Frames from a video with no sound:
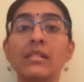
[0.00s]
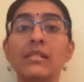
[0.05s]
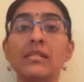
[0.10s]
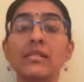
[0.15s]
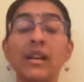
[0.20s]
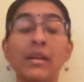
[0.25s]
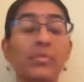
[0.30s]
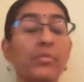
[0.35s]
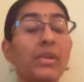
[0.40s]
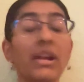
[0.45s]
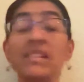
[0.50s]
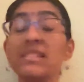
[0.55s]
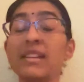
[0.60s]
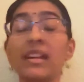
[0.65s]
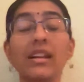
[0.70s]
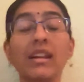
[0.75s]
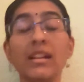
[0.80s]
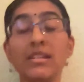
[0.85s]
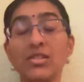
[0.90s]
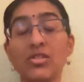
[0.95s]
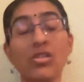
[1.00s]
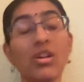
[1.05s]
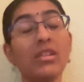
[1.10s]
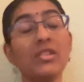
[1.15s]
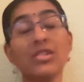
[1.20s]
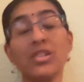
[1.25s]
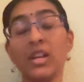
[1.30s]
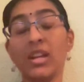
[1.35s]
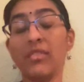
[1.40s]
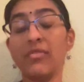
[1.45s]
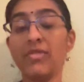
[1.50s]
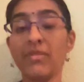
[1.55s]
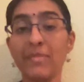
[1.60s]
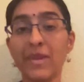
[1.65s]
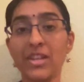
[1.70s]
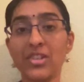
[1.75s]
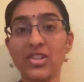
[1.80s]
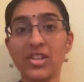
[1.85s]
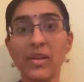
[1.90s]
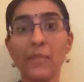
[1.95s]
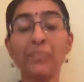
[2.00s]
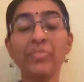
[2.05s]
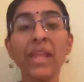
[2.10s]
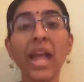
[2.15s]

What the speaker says: surprising and astonishing information.